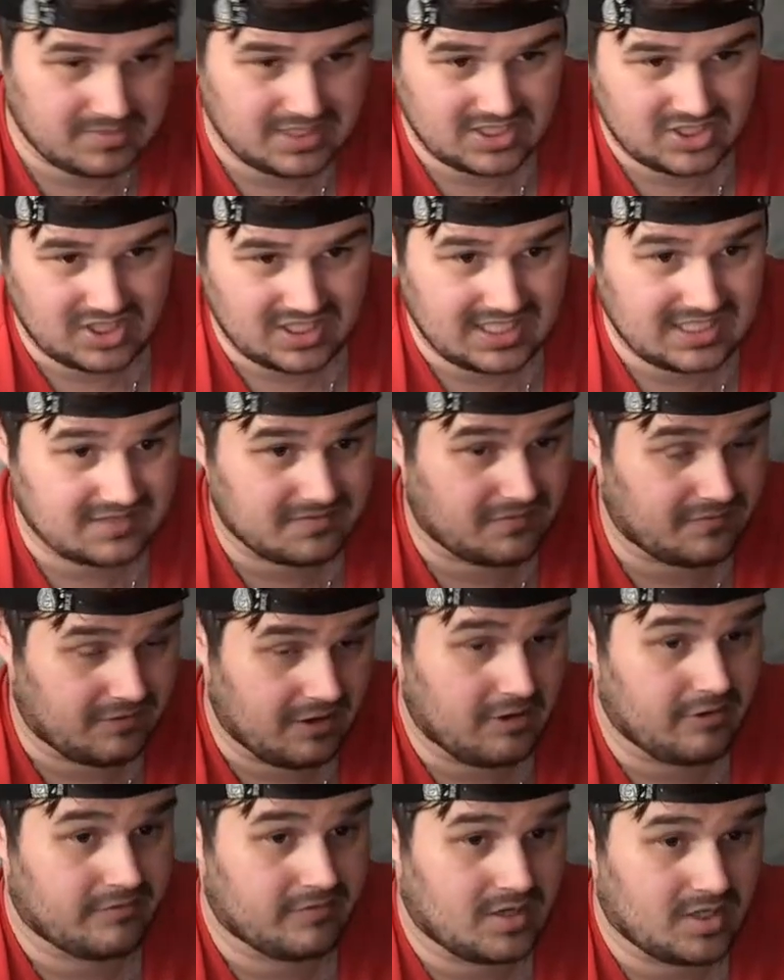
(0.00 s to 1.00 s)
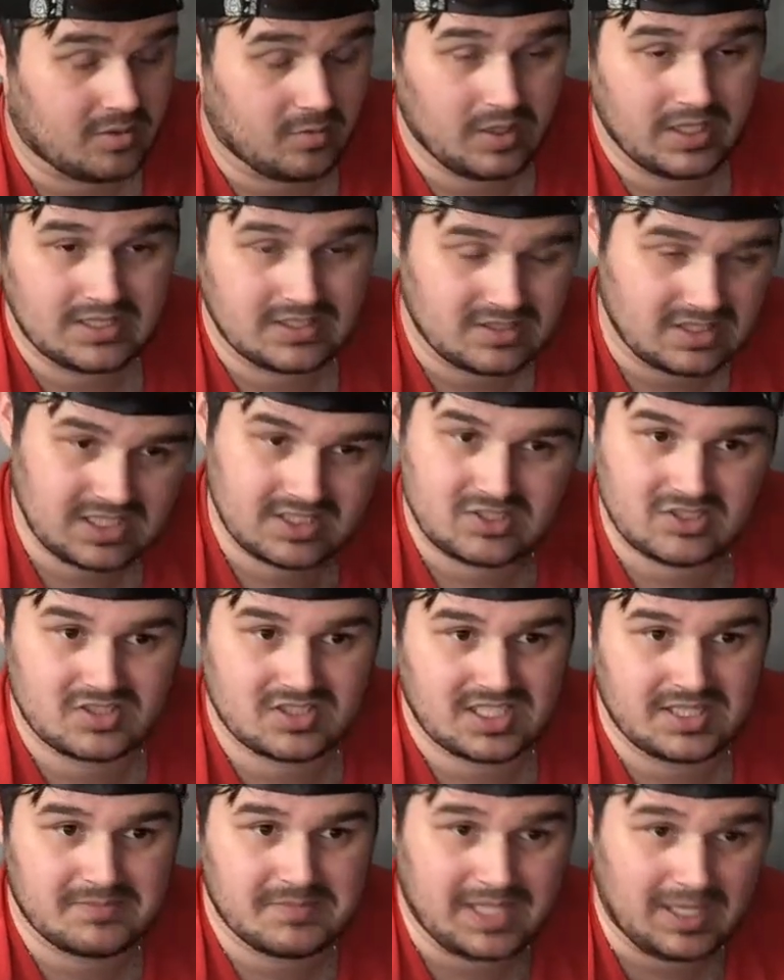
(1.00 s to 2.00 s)
Actually, that's very far away, so let's just
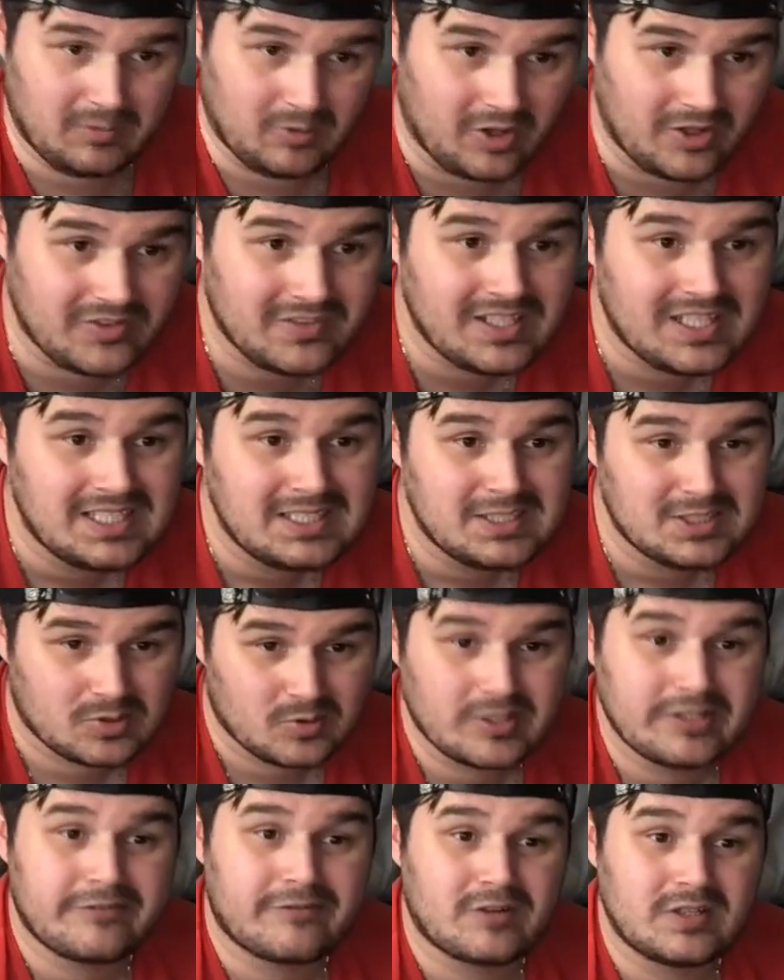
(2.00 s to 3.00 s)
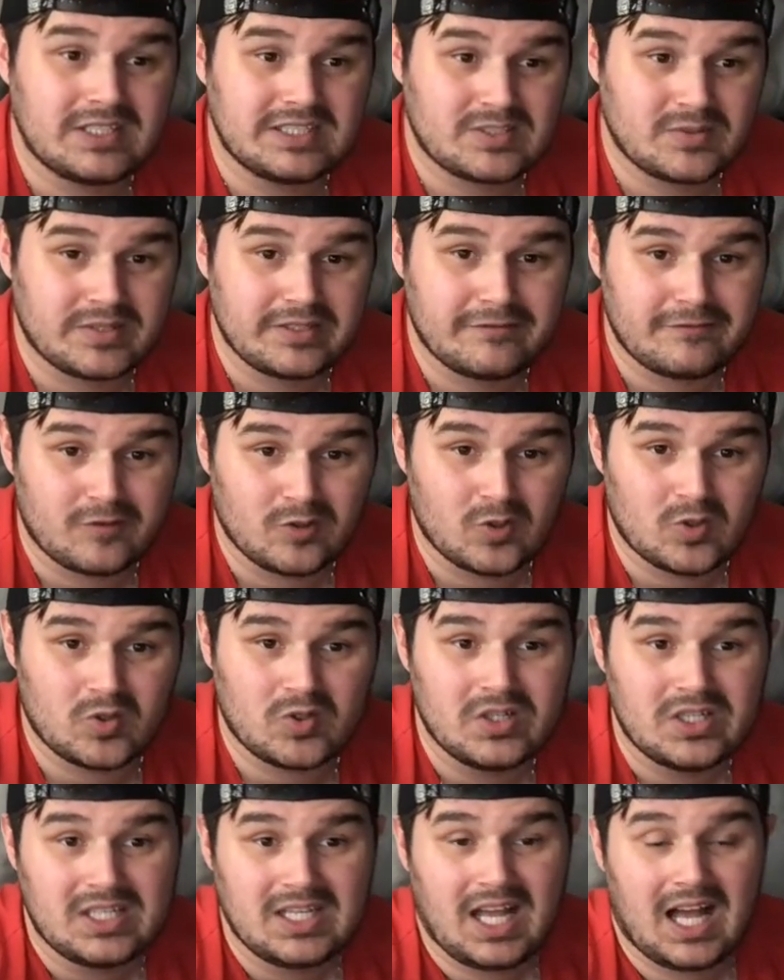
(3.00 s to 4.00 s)
skip that one. 23-24,
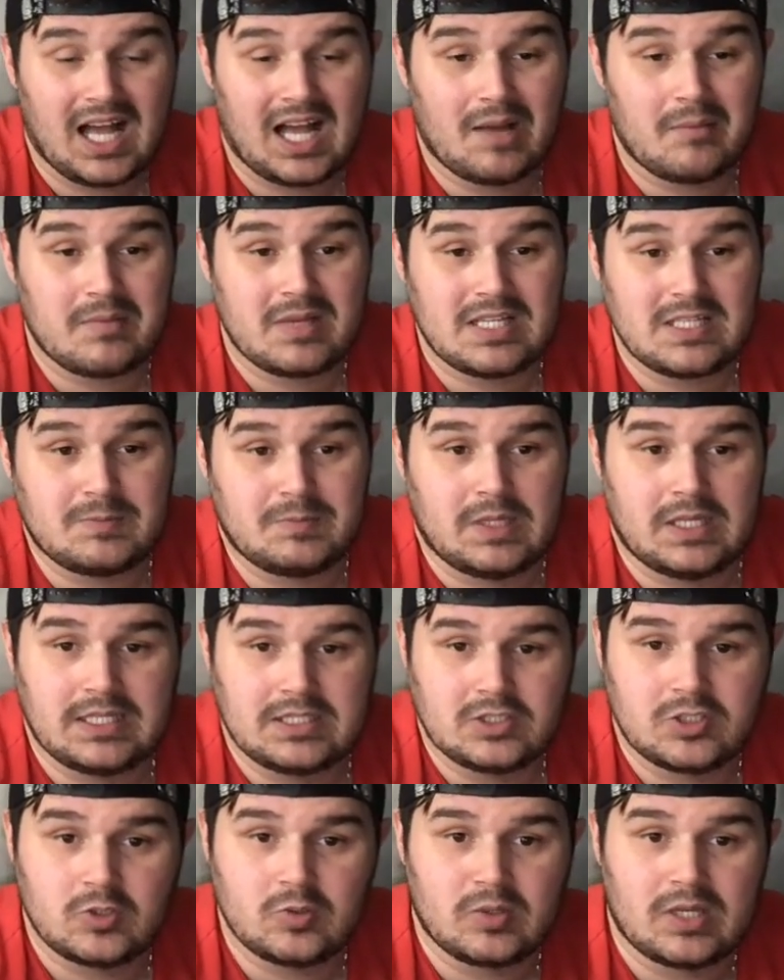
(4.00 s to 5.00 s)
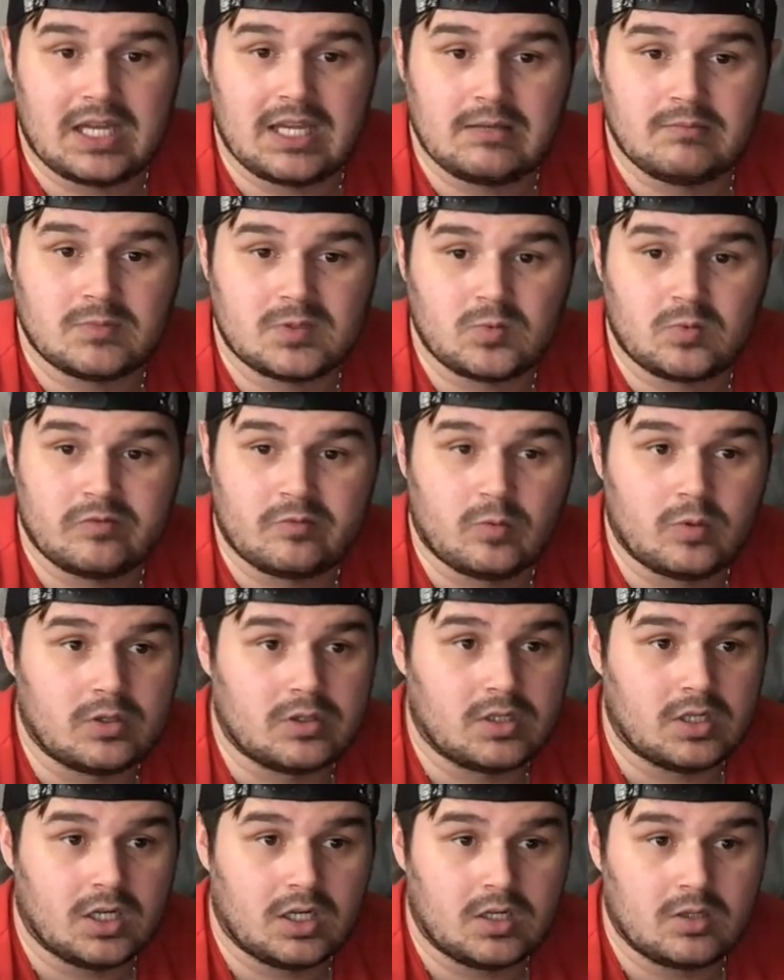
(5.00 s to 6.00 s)
he's played 2 games with
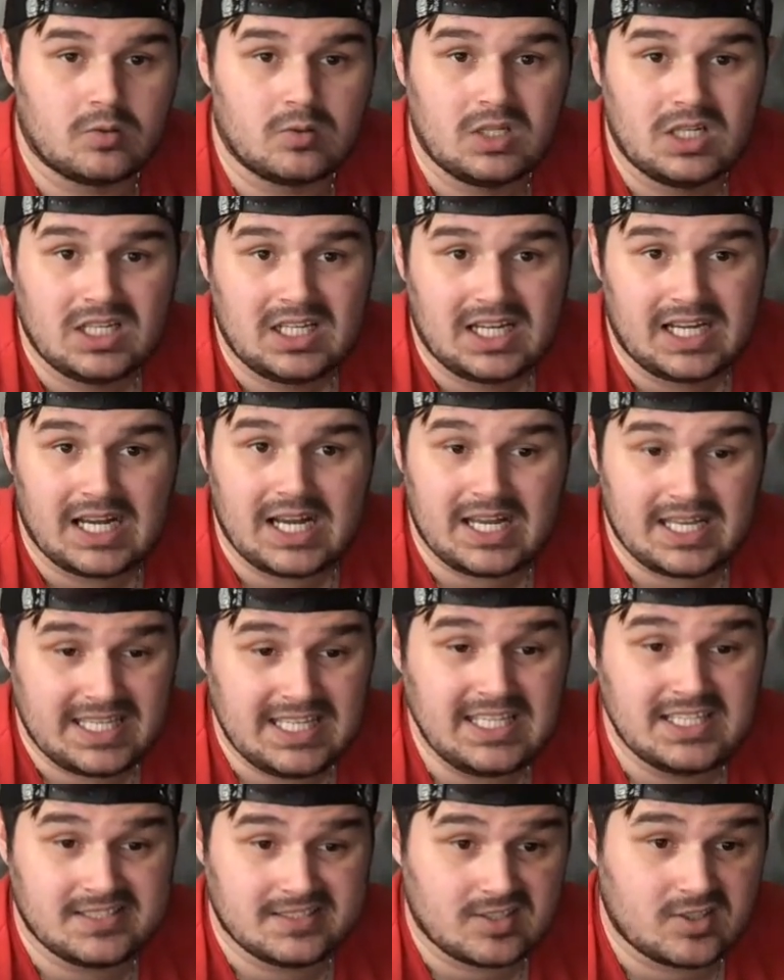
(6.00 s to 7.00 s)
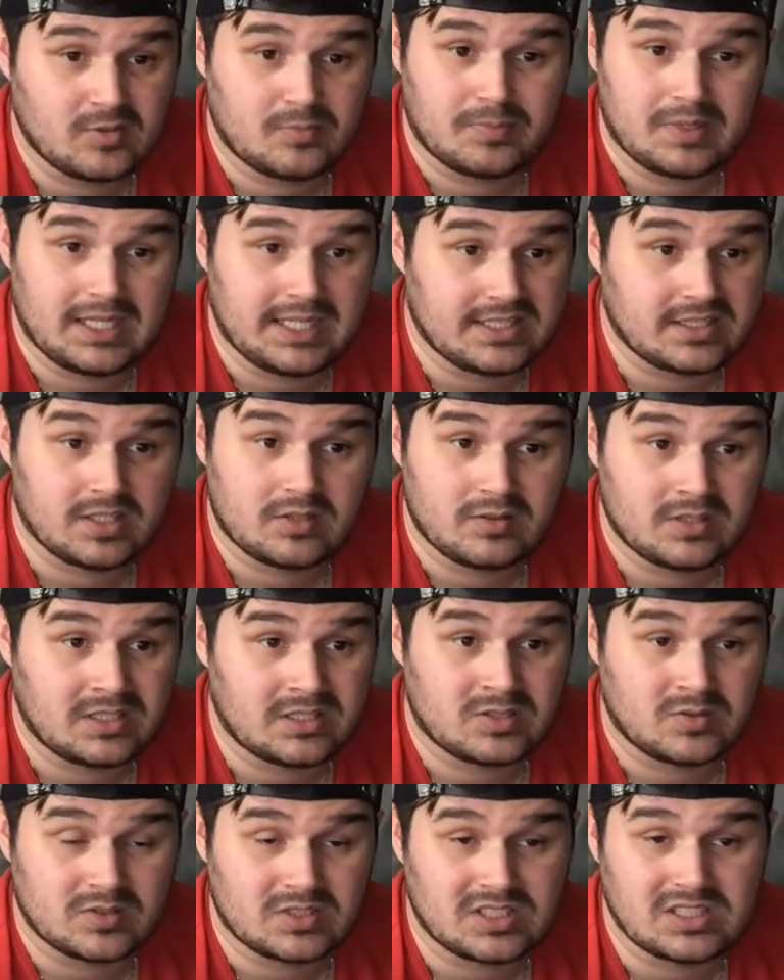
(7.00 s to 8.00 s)
1 goal. He is a good player. Don't get
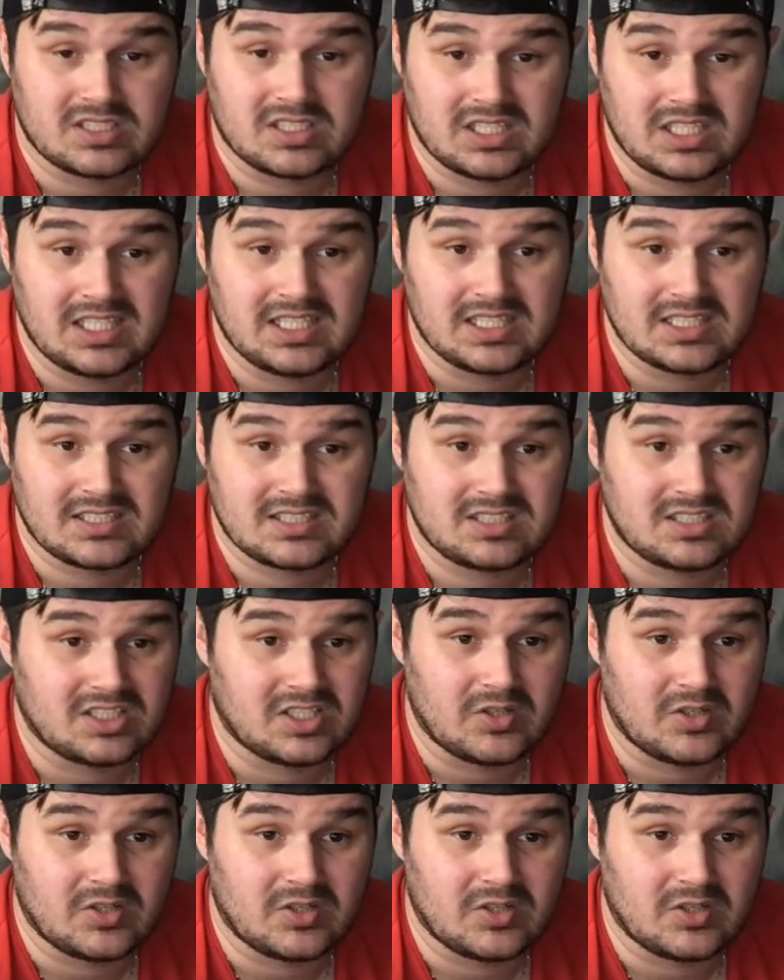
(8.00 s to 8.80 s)
it twisted. He is.